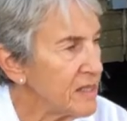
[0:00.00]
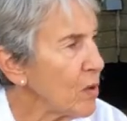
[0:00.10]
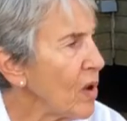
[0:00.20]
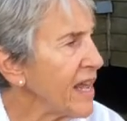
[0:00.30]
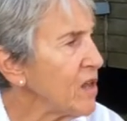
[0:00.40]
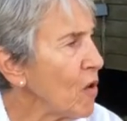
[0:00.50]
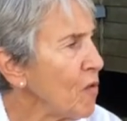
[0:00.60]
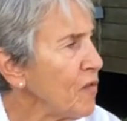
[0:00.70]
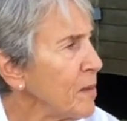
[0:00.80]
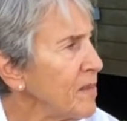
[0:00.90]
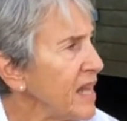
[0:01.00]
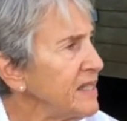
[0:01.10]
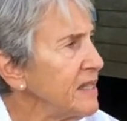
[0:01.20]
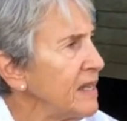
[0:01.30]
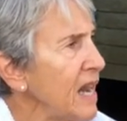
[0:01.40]
So I go from that
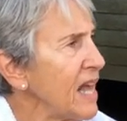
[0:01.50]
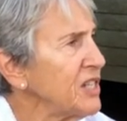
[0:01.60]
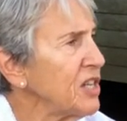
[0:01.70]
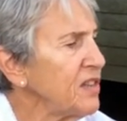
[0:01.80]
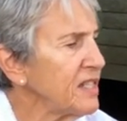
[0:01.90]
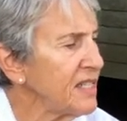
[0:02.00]
notch at the